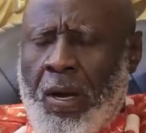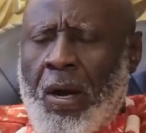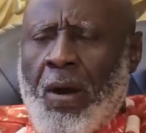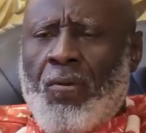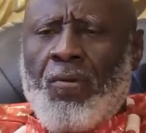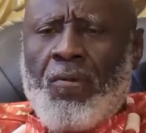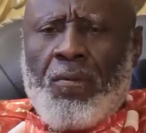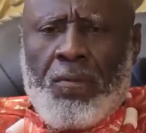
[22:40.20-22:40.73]

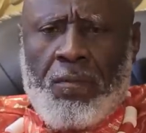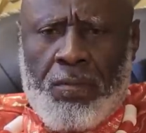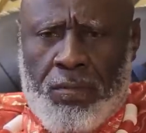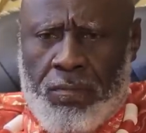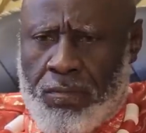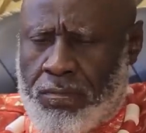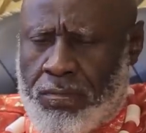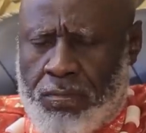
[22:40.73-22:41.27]
I will
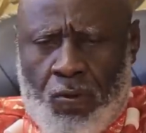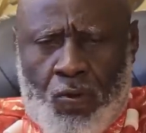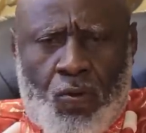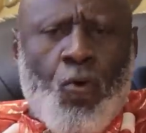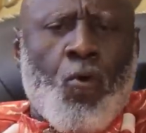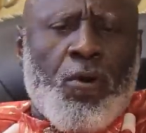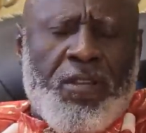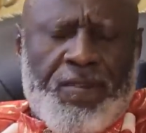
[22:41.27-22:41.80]

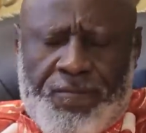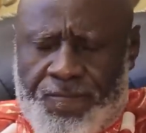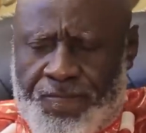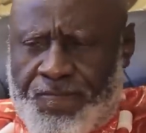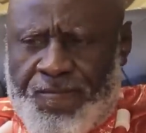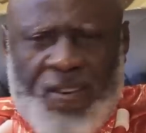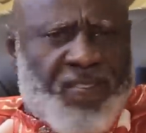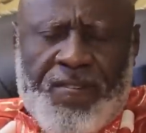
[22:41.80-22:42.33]
hold the
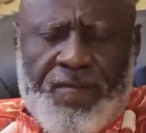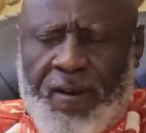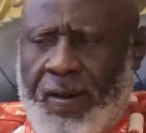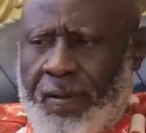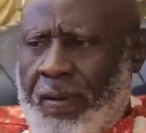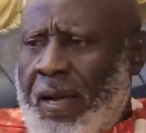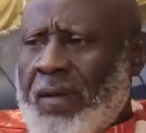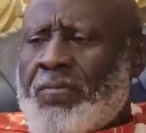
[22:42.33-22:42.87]

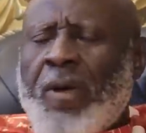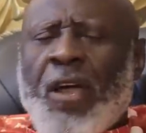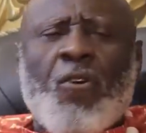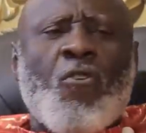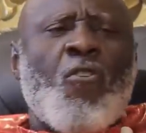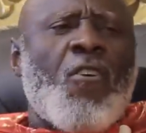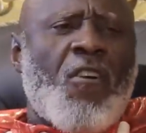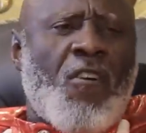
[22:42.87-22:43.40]
festival at my
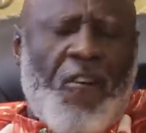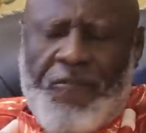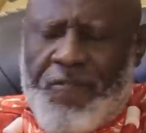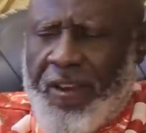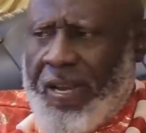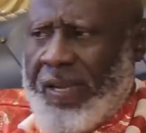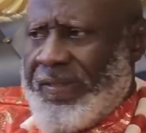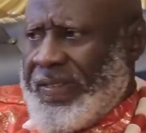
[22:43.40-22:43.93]
own
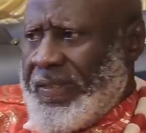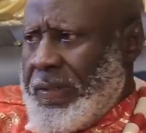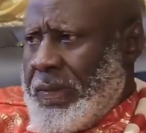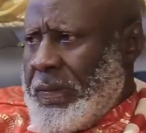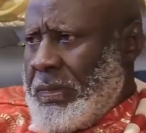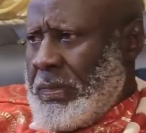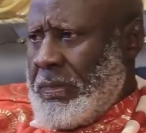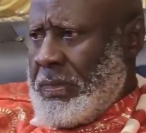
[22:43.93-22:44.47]
convenience.